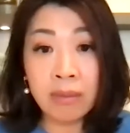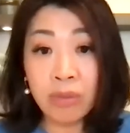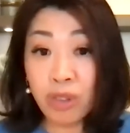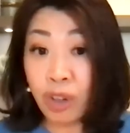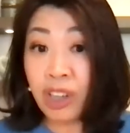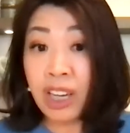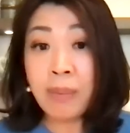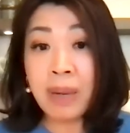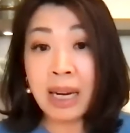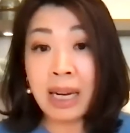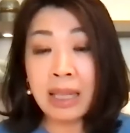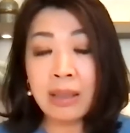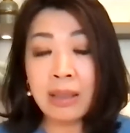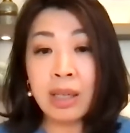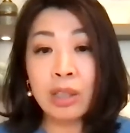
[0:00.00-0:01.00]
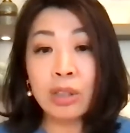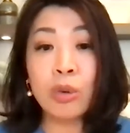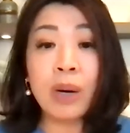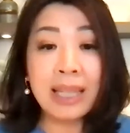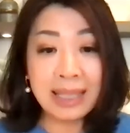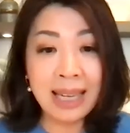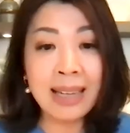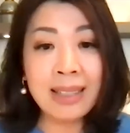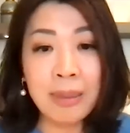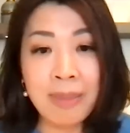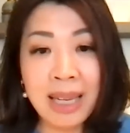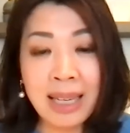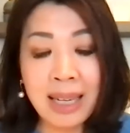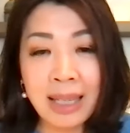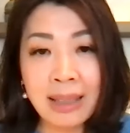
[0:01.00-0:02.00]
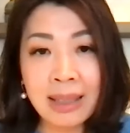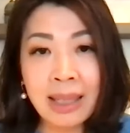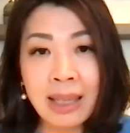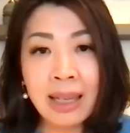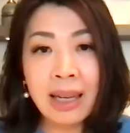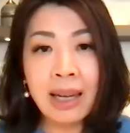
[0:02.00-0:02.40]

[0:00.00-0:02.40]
30 minutes to attend the meetings.